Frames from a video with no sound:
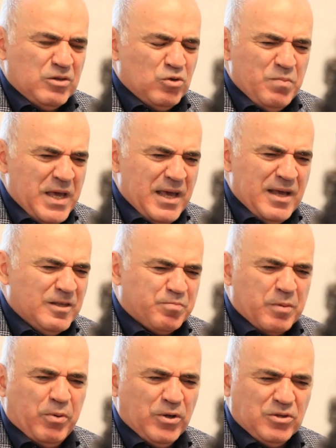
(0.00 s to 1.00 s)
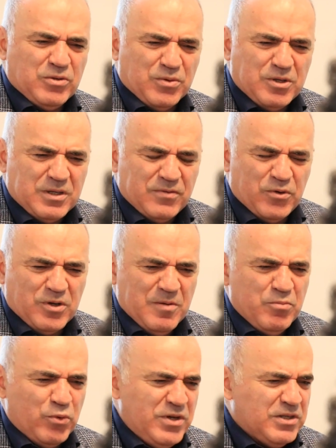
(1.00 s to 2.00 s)
to me it's preposterous for a
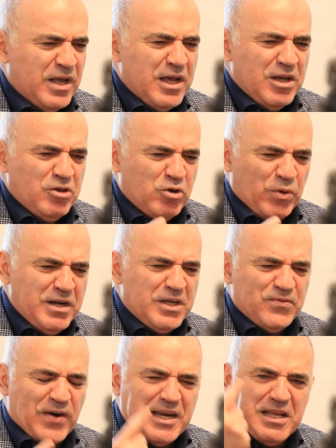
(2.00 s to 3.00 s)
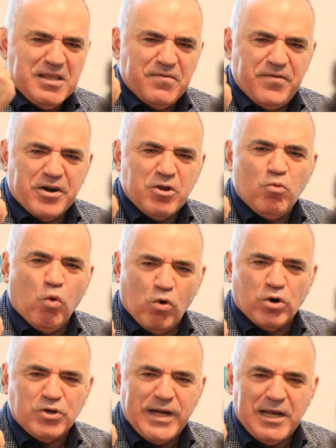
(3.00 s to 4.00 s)
simple reason. Ukraine is fighting the very
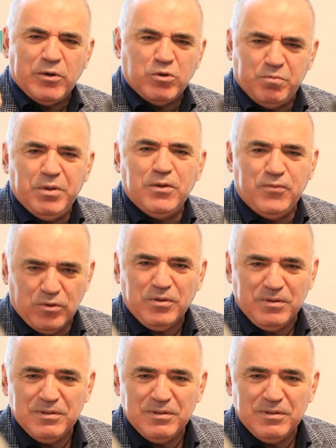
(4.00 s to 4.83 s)
war NATO was built for.